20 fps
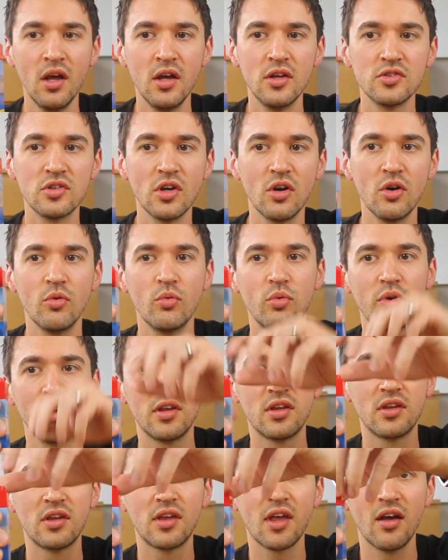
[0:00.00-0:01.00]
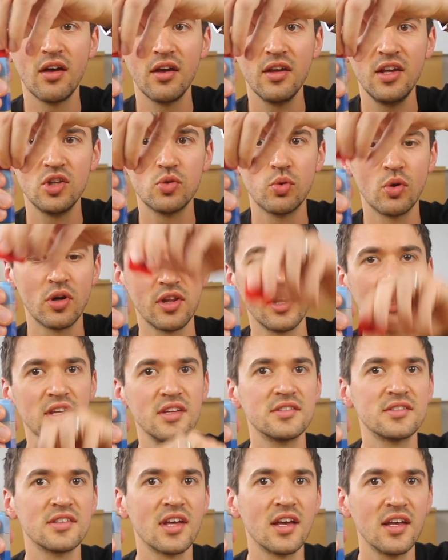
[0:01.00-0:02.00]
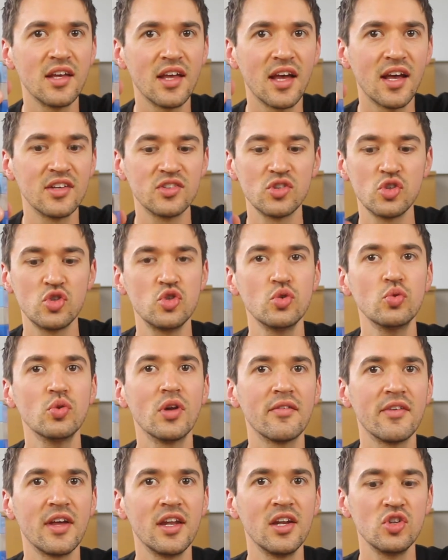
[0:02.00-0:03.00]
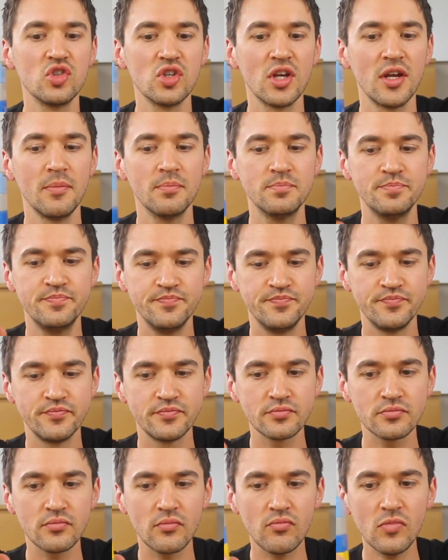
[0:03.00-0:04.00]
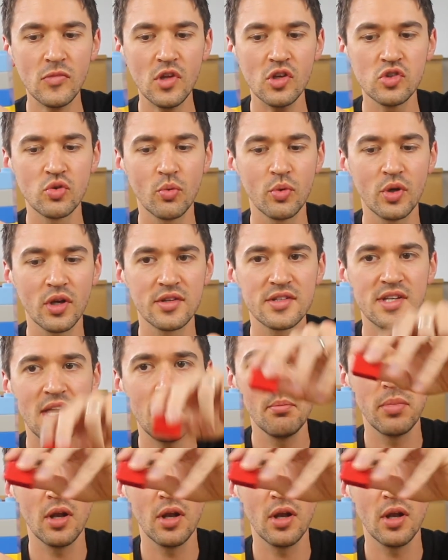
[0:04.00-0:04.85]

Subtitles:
So we count each one of these, say, as a joule of energy. So we've got 10